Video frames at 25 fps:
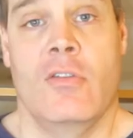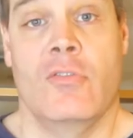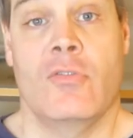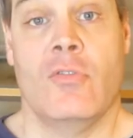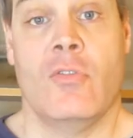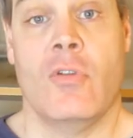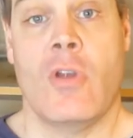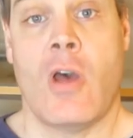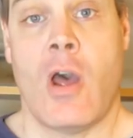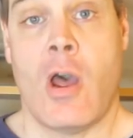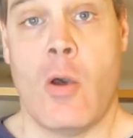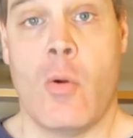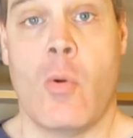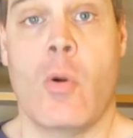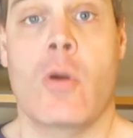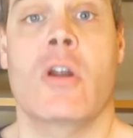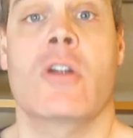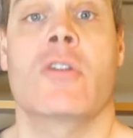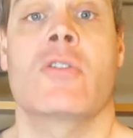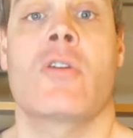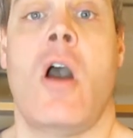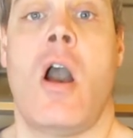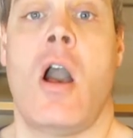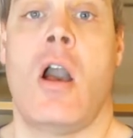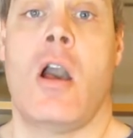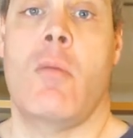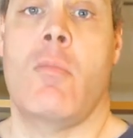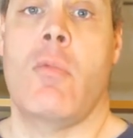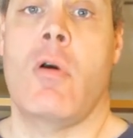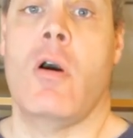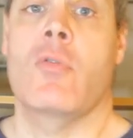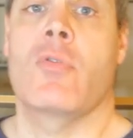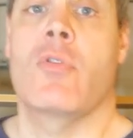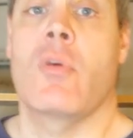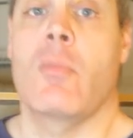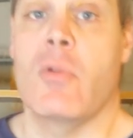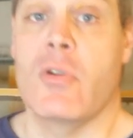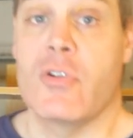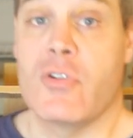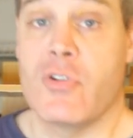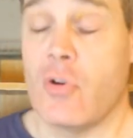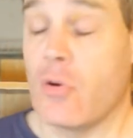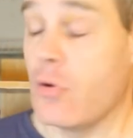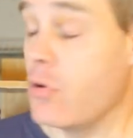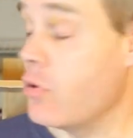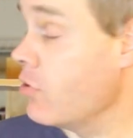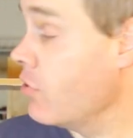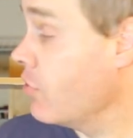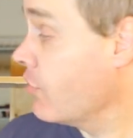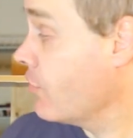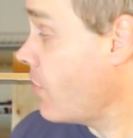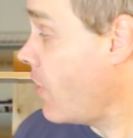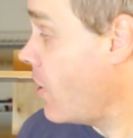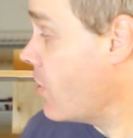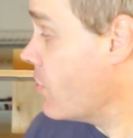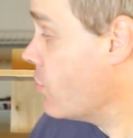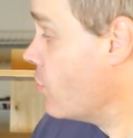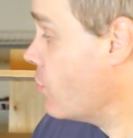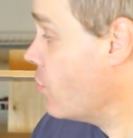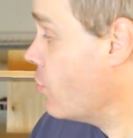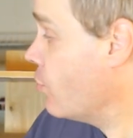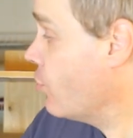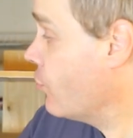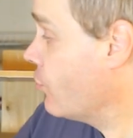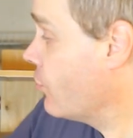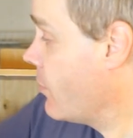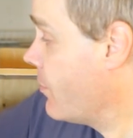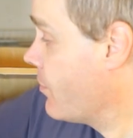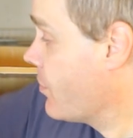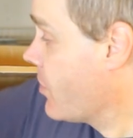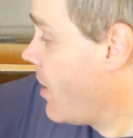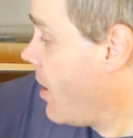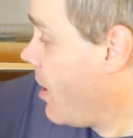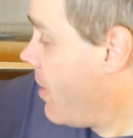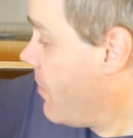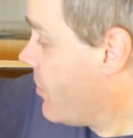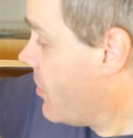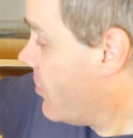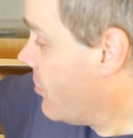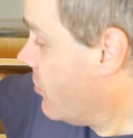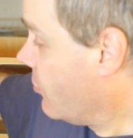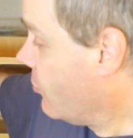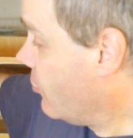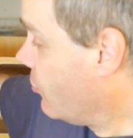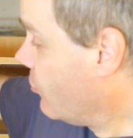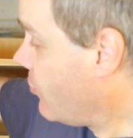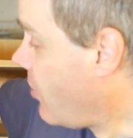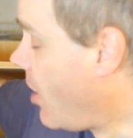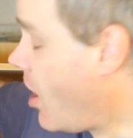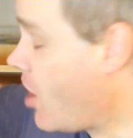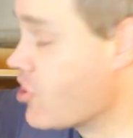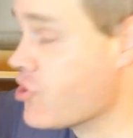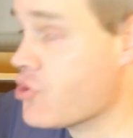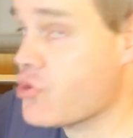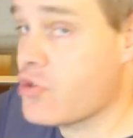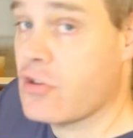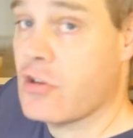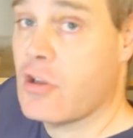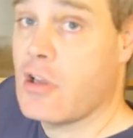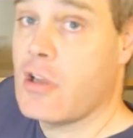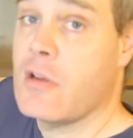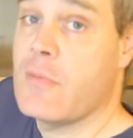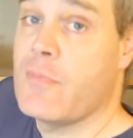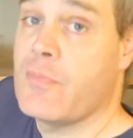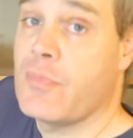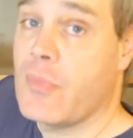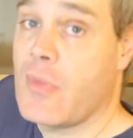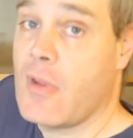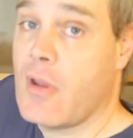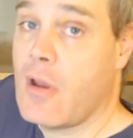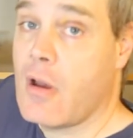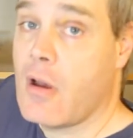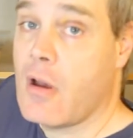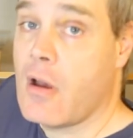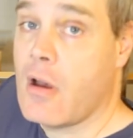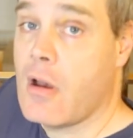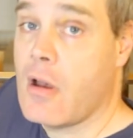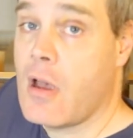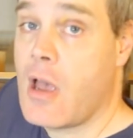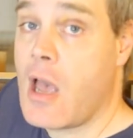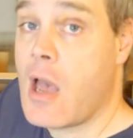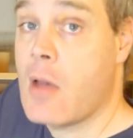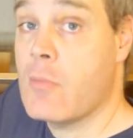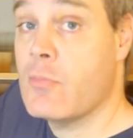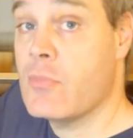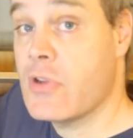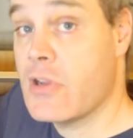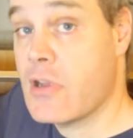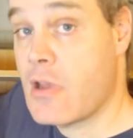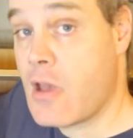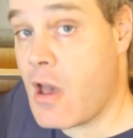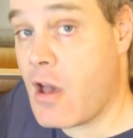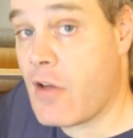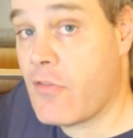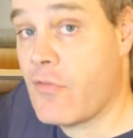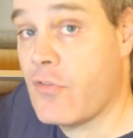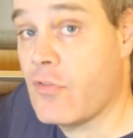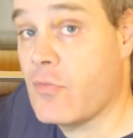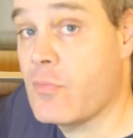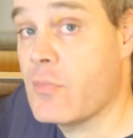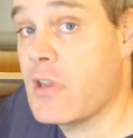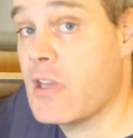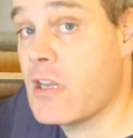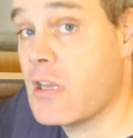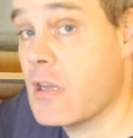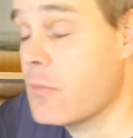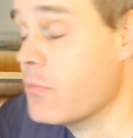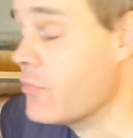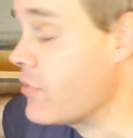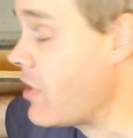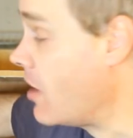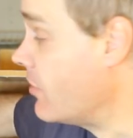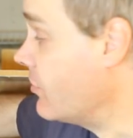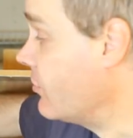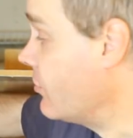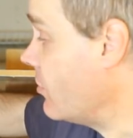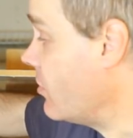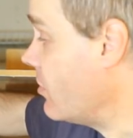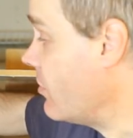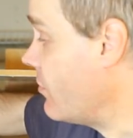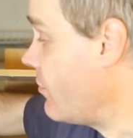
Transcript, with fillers: So now I want to talk about the materials I used. This is actually uh, MDF, medium density